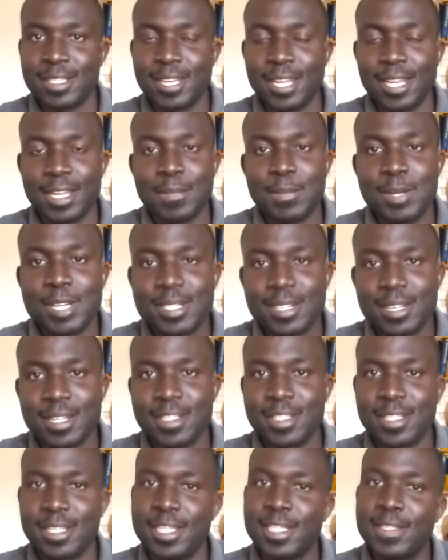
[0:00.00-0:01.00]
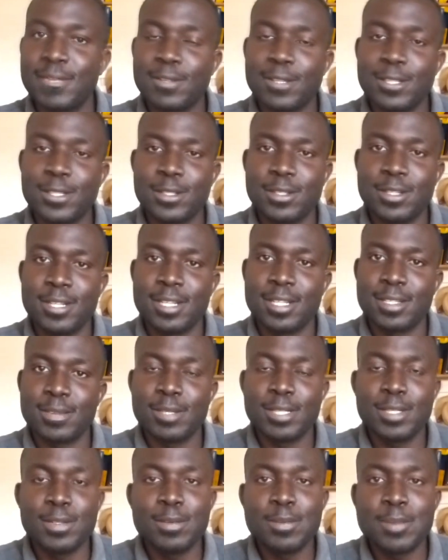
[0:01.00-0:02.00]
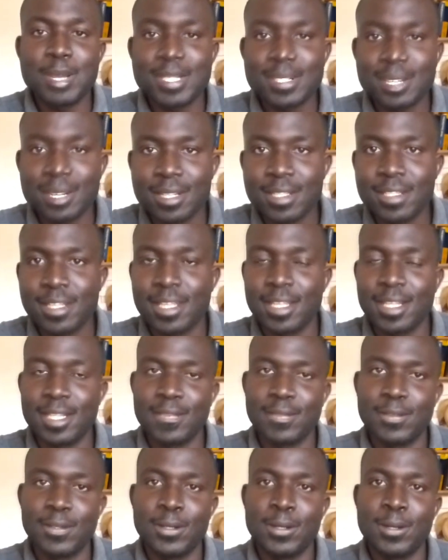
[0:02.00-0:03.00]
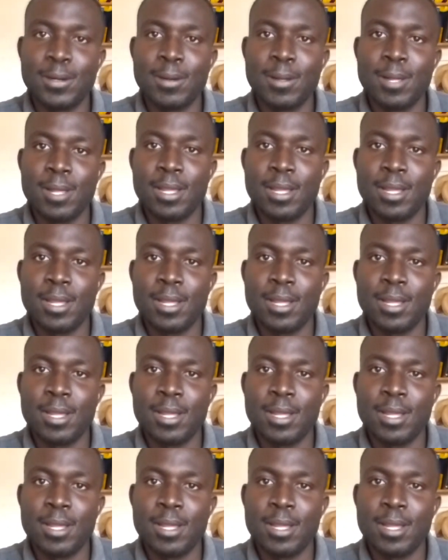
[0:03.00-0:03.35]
like mastery skills for students. We do mastery skills for